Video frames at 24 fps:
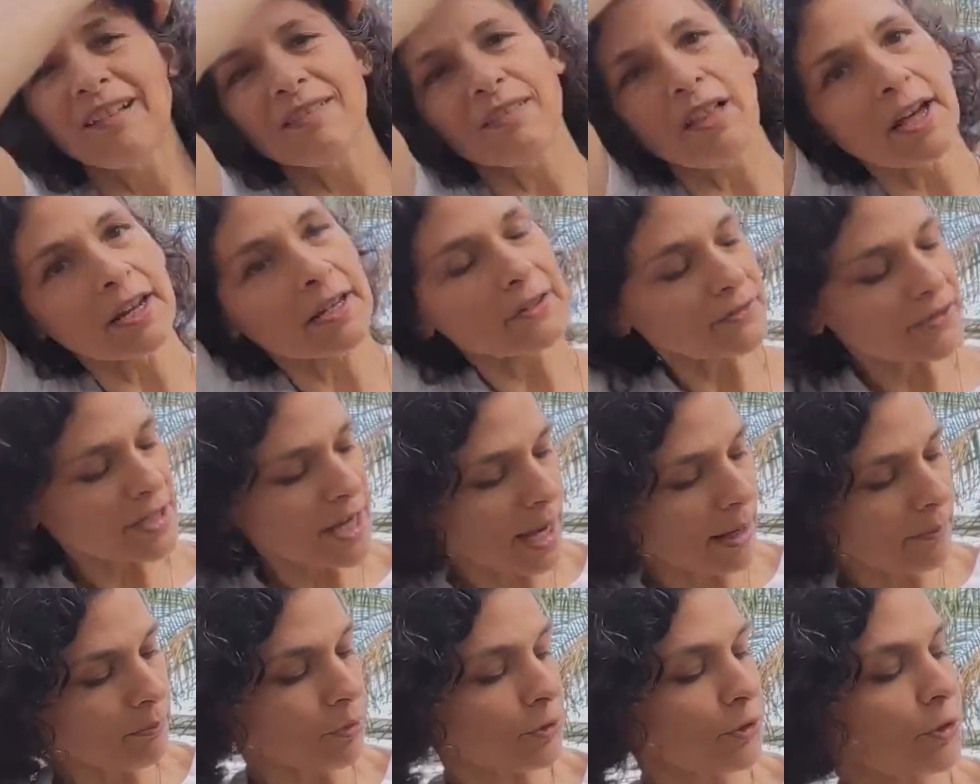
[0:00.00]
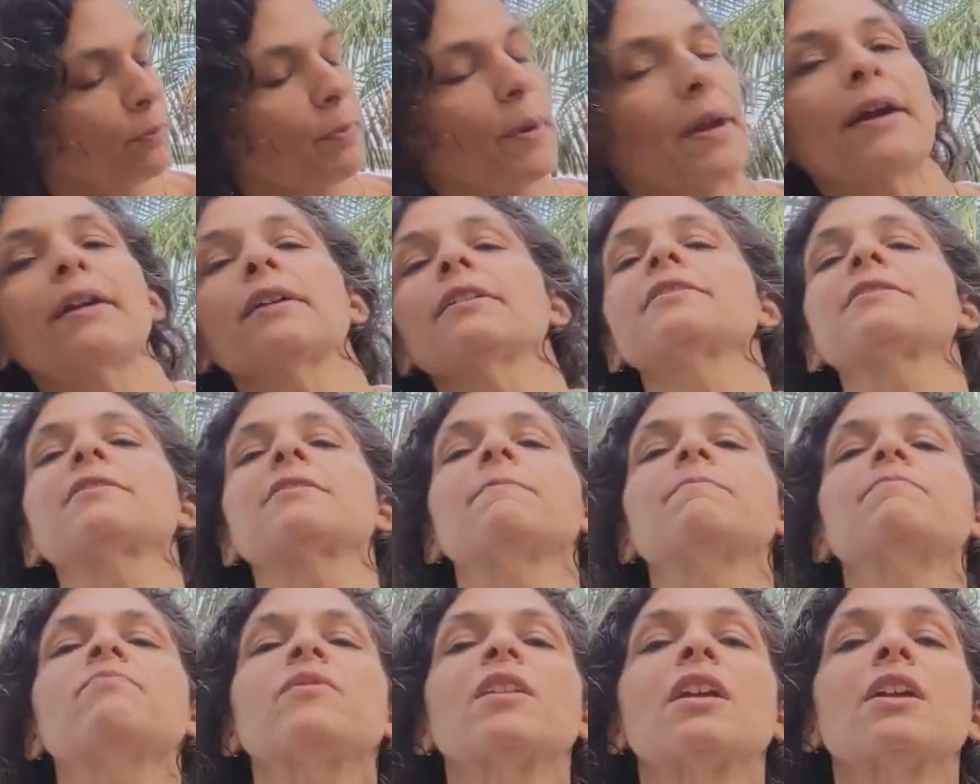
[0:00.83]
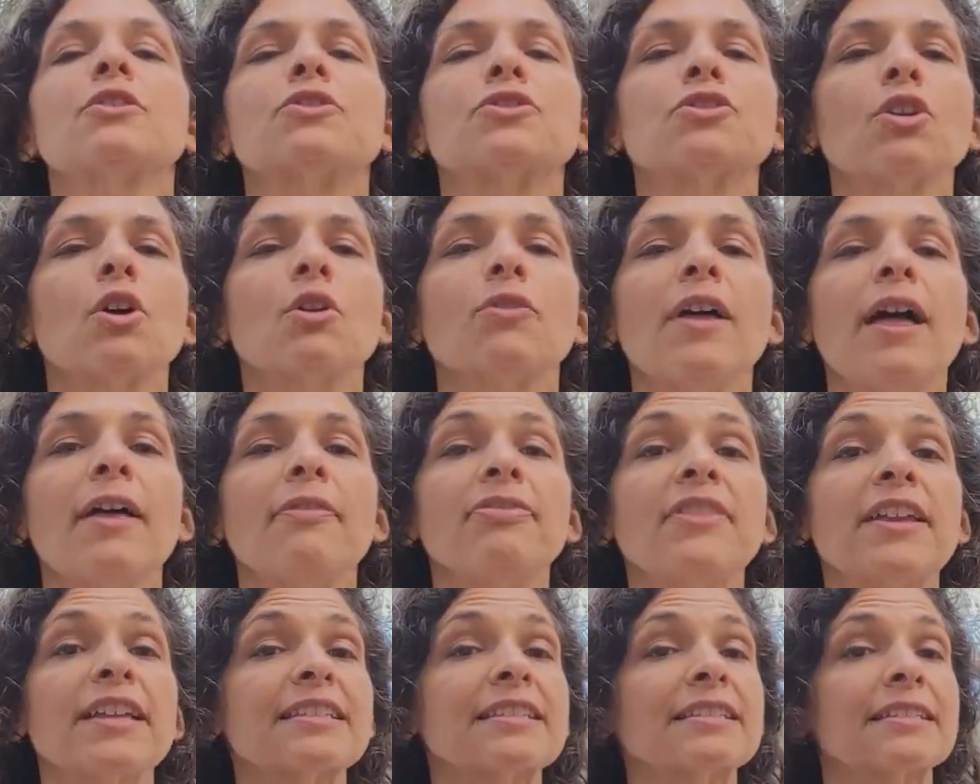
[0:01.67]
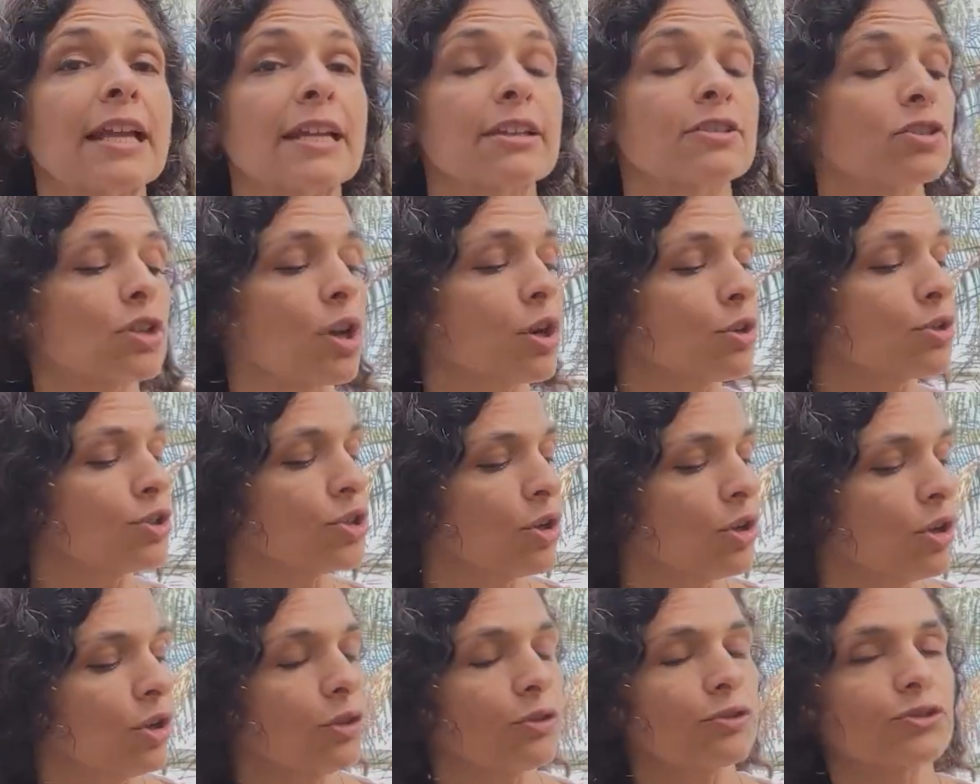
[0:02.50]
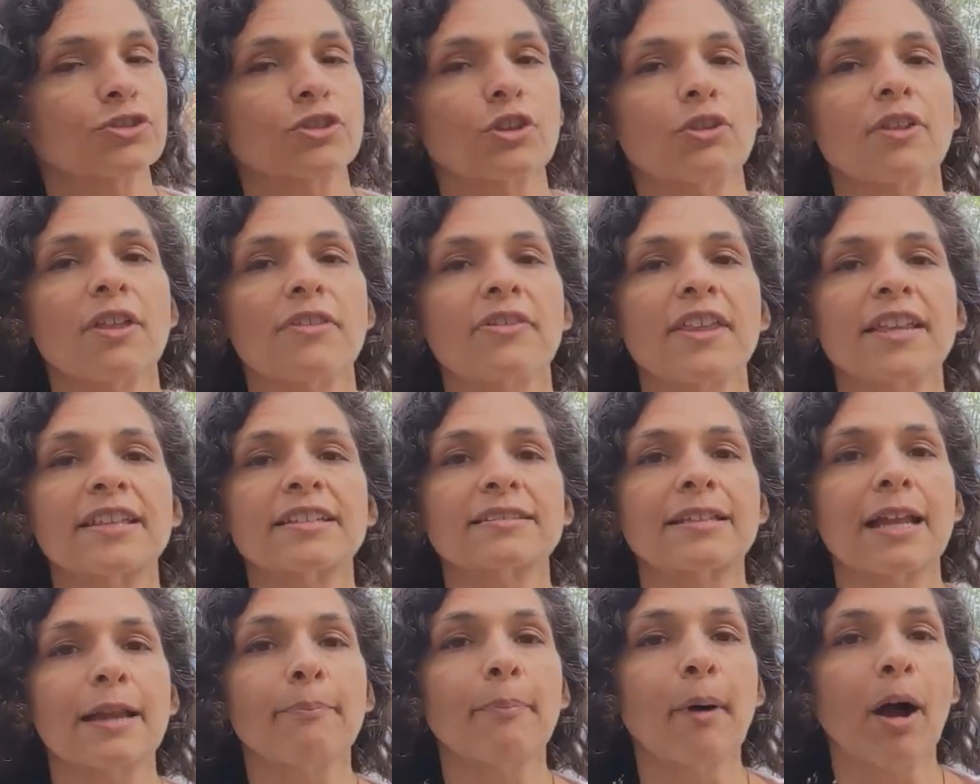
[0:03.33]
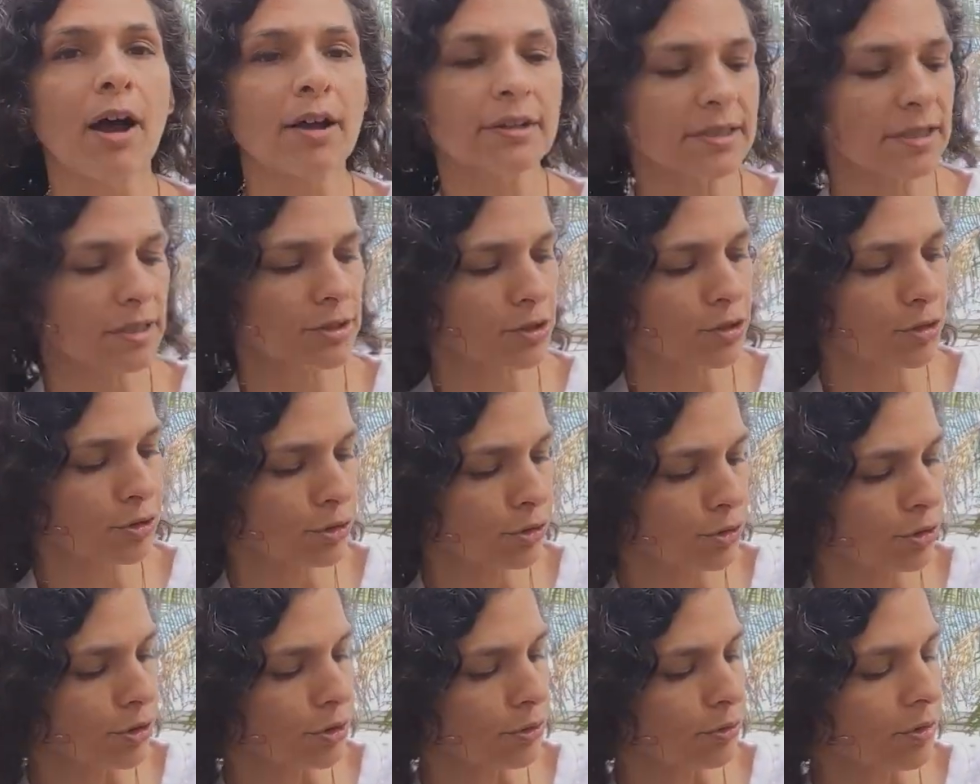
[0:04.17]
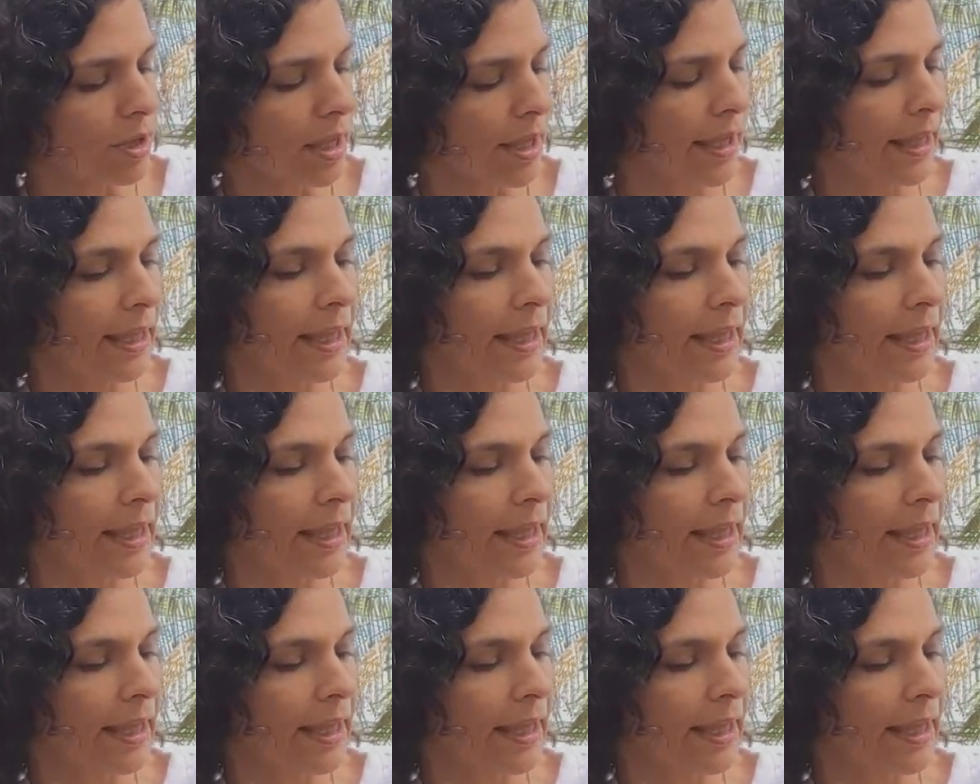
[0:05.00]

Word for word: a lot of time with your parrots so that they stay social, so that they stay bonded to you.